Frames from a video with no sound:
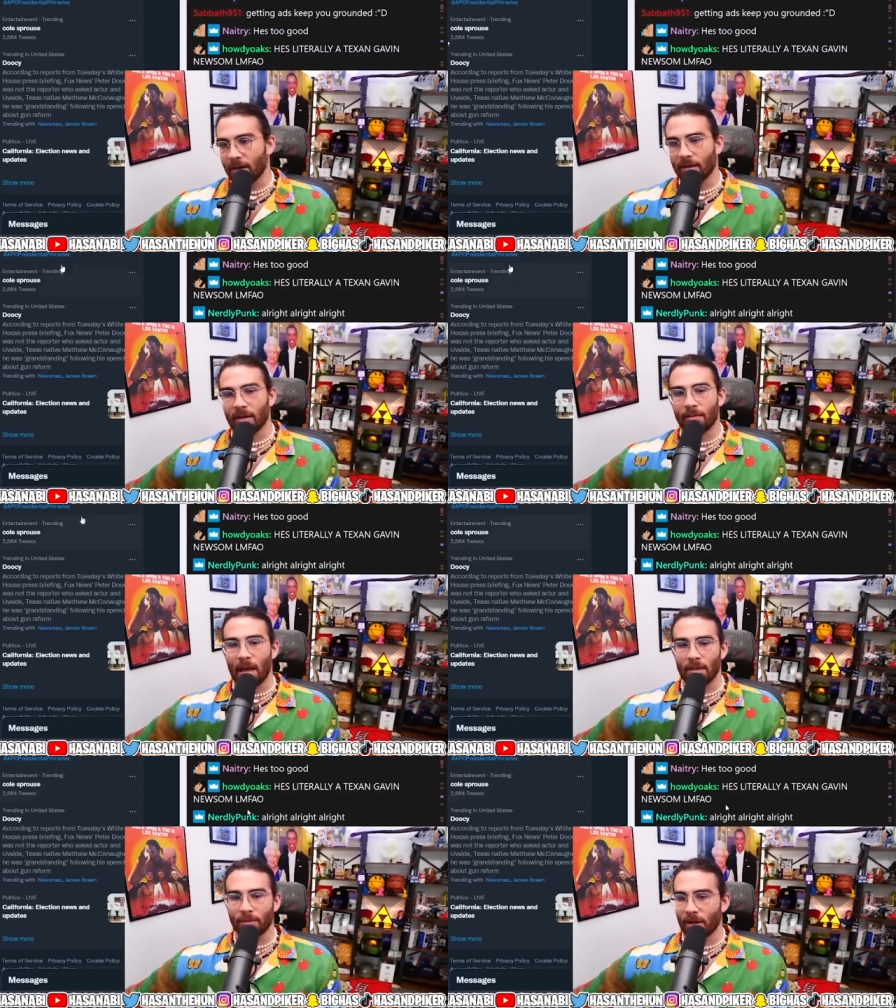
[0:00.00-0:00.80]
uh,
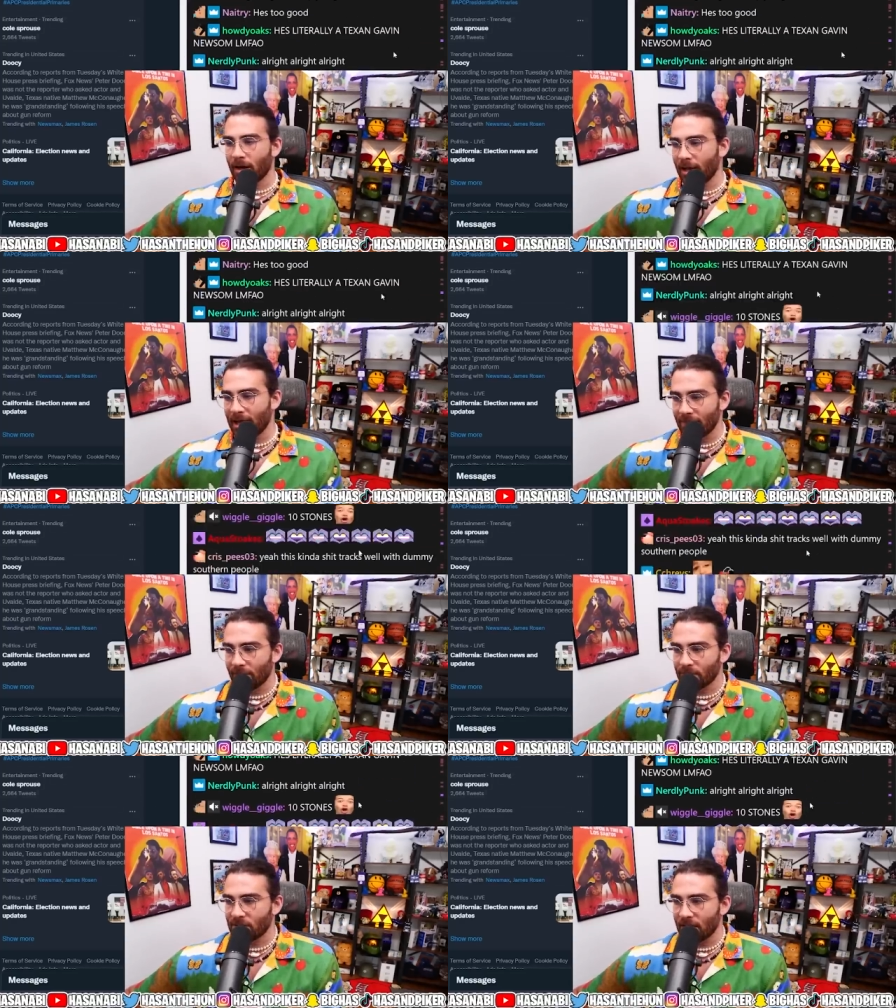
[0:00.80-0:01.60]
Matthew McConaughey, even
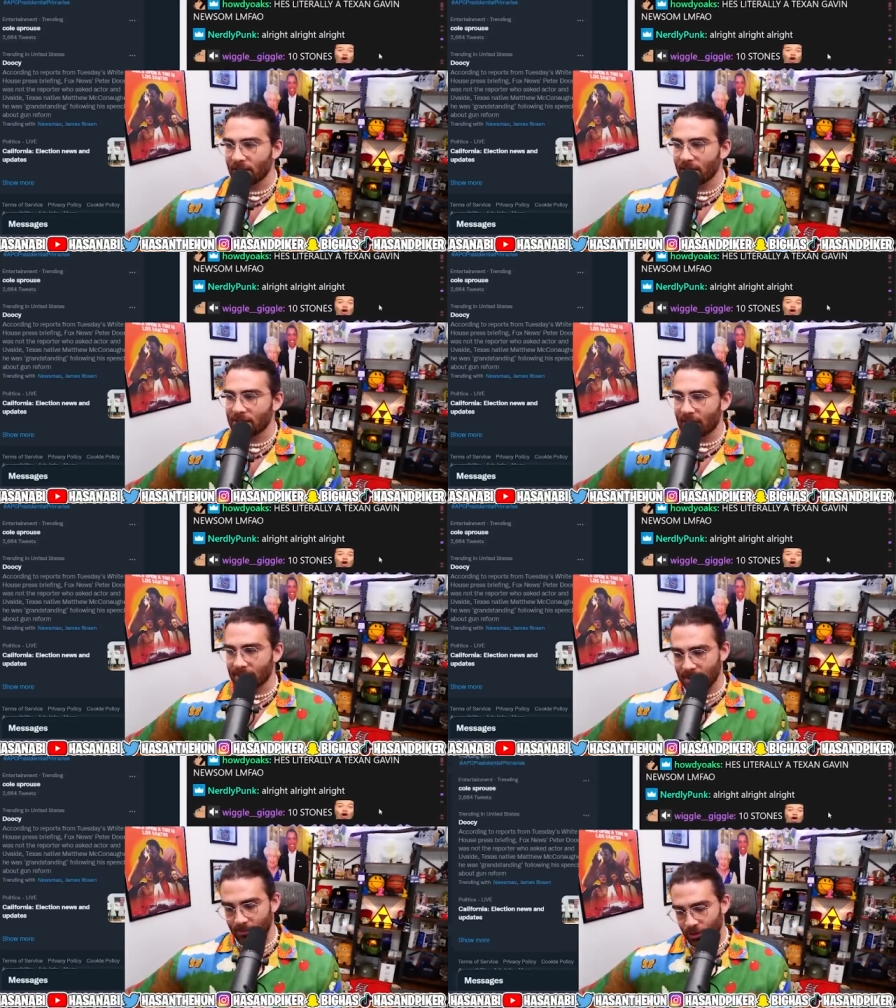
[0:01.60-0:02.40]
if he's saying the exact same